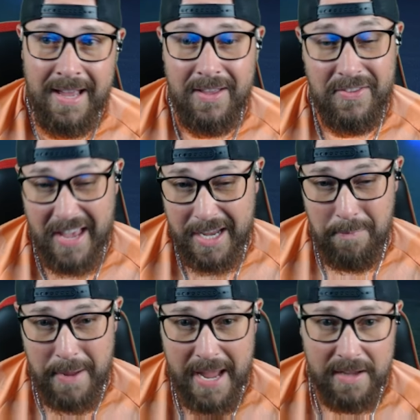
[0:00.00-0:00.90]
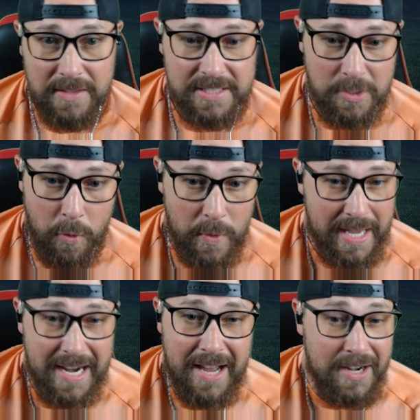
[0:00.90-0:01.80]
Second pack, let's see what we
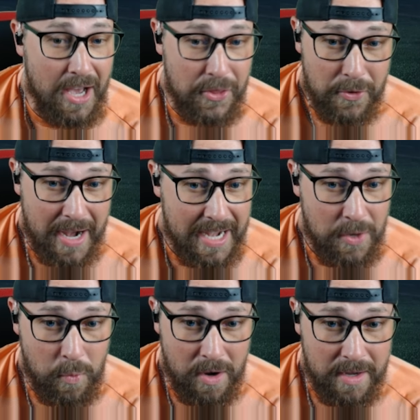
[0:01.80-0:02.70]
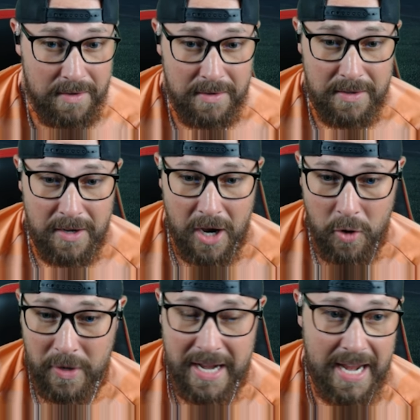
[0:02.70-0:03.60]
get. Another 81.
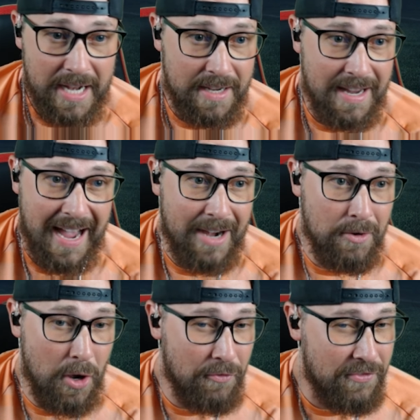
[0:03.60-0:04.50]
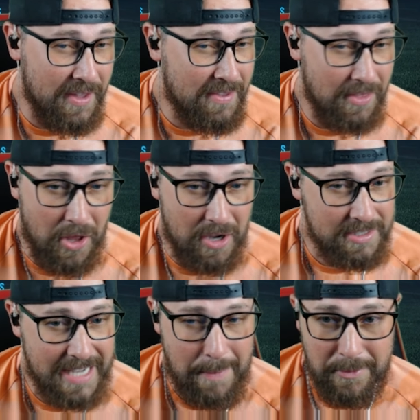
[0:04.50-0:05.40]
Hogan Hayton. I don't know if this long
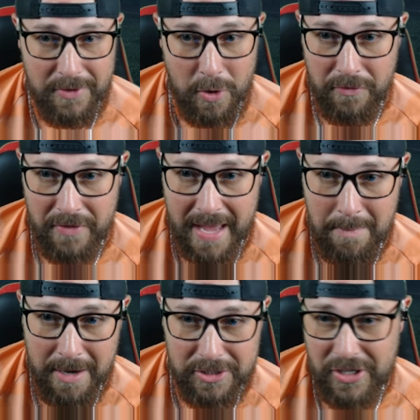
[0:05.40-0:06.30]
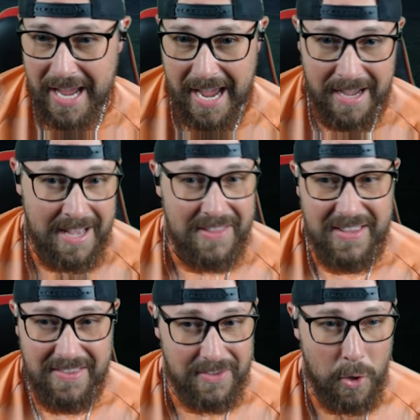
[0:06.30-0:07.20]
snapper is going for that much. Yeah,
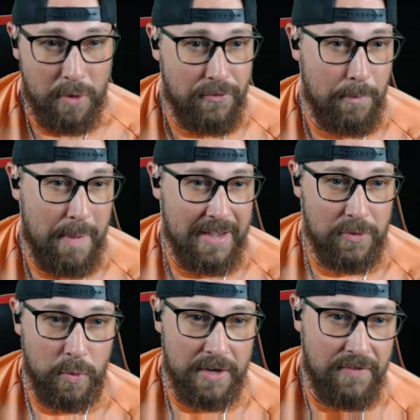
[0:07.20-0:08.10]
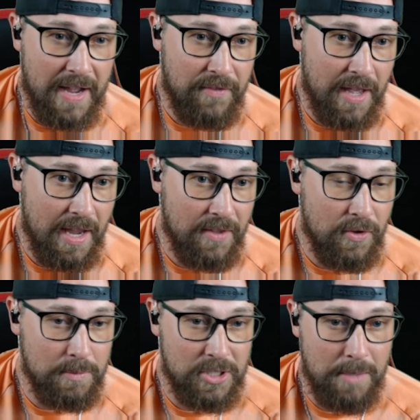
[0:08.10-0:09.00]
this is going for base 25K,
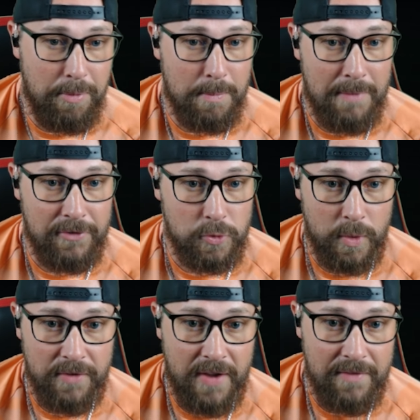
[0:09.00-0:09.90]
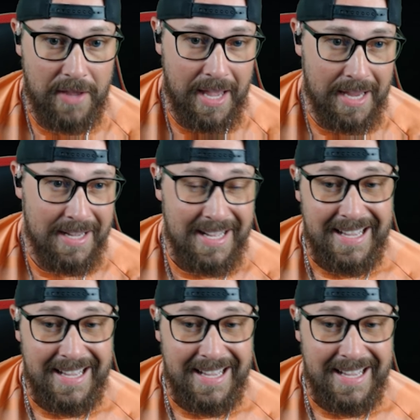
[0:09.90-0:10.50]
so I'm just going to put him up for 25K.